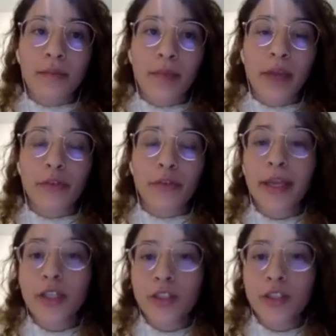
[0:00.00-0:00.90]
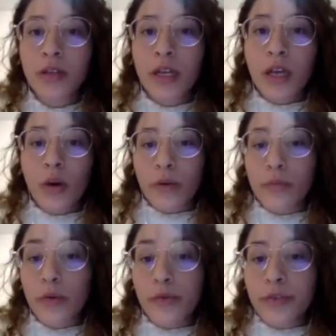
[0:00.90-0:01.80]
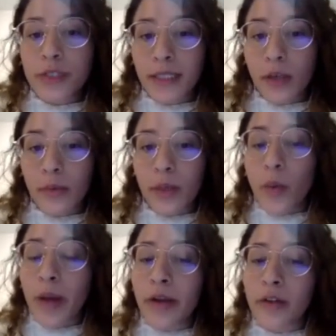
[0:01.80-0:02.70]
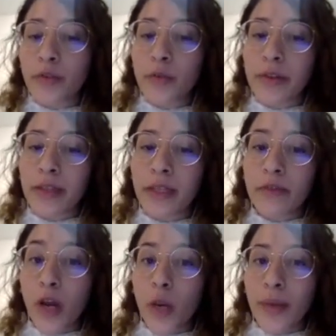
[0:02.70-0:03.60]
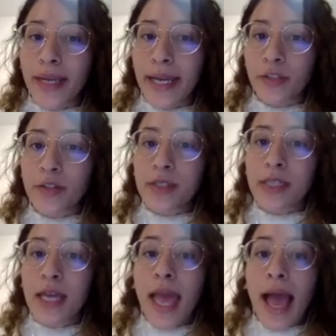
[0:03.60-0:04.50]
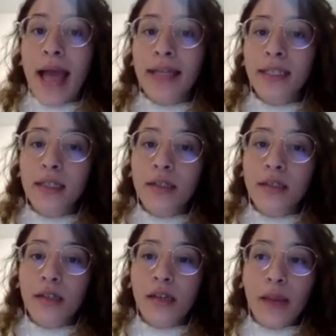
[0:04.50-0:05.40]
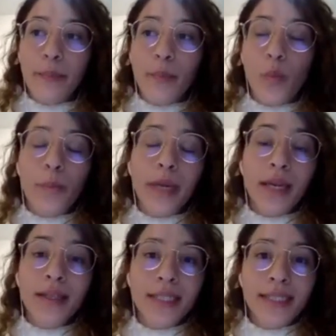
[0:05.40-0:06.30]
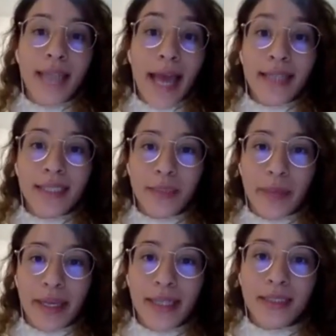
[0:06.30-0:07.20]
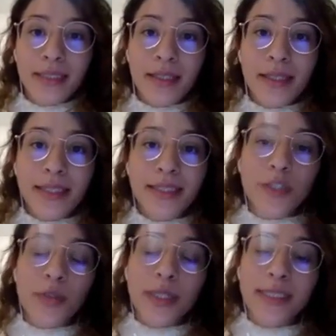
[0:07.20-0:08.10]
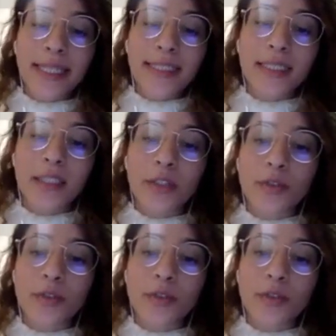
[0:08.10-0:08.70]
information or moves that are required for the following letters. And because it anticipates, this is translated into